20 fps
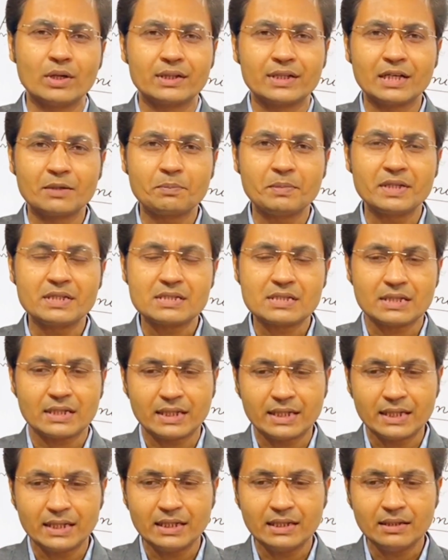That means
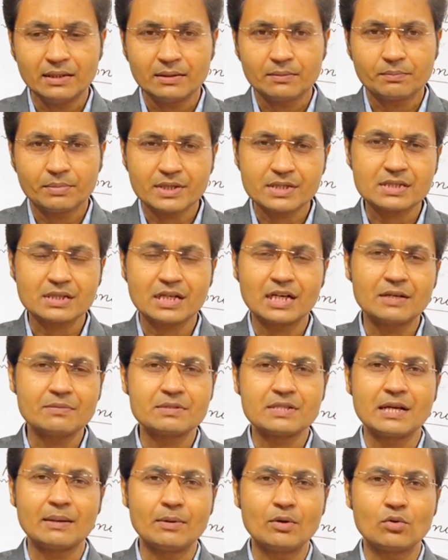he prescribes
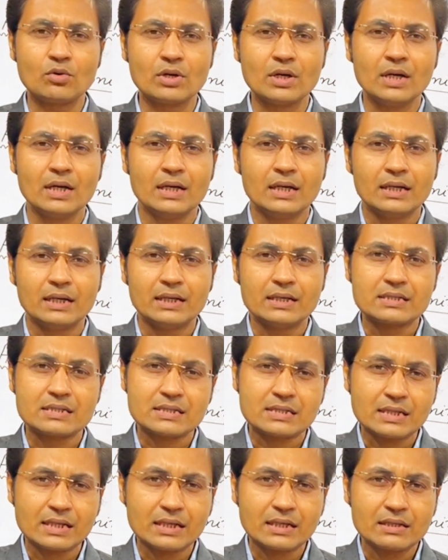about a
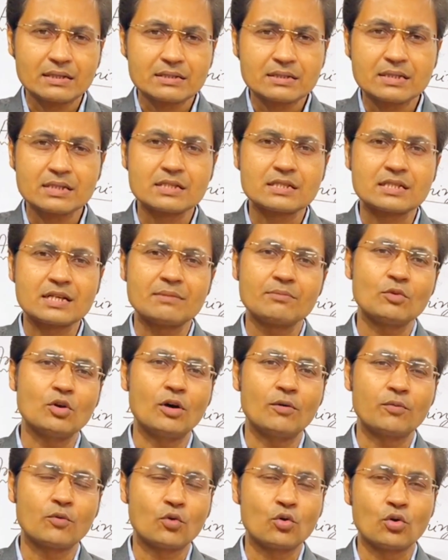single system
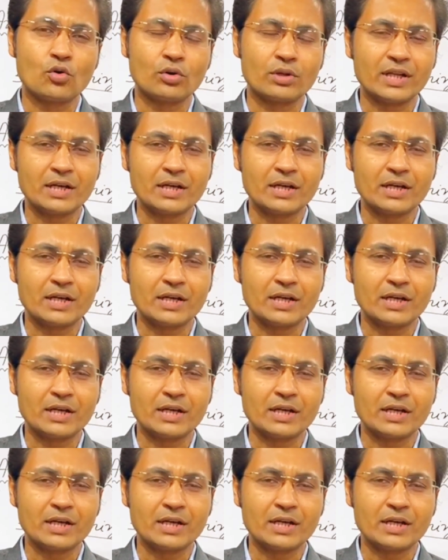of court.